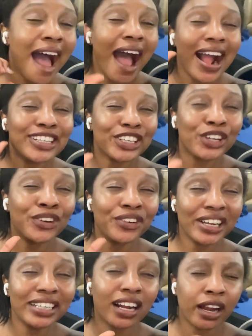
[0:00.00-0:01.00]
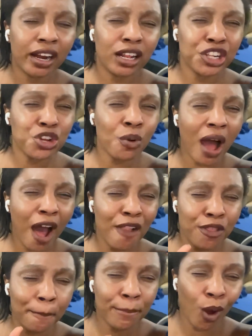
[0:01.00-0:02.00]
I decree and declare that you will have
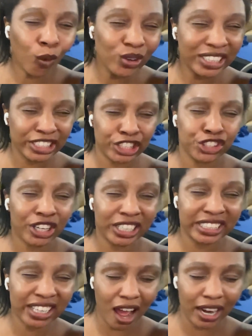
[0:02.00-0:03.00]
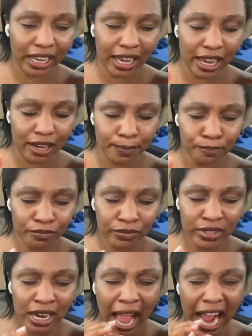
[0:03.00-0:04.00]
the boldness to trust God again.
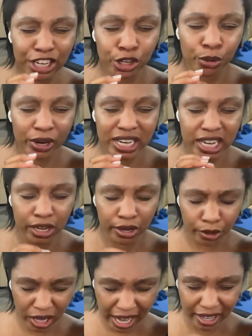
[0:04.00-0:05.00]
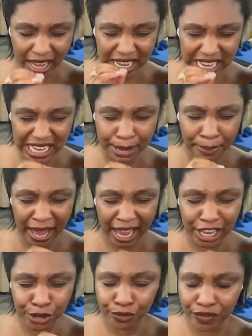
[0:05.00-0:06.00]
I decree and declare that any
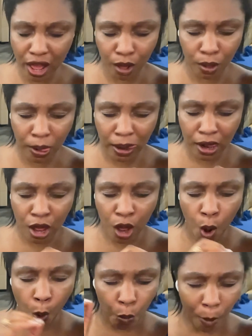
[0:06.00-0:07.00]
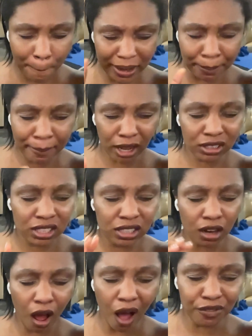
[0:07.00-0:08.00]
pain you felt will be melted
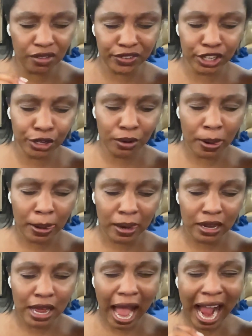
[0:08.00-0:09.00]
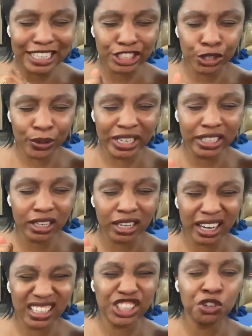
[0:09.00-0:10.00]
off of you. I decree and
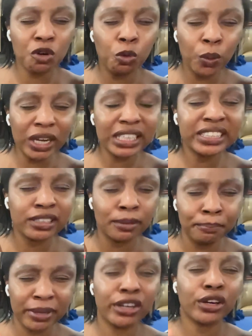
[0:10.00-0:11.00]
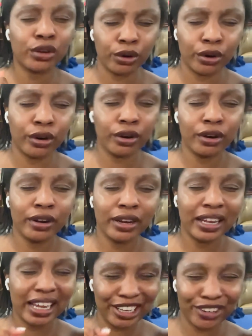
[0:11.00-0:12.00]
declare that you will witness a miracle
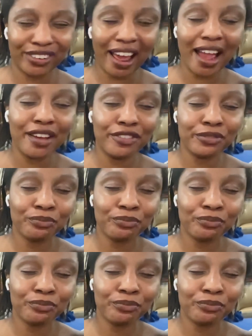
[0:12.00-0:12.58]
in your life.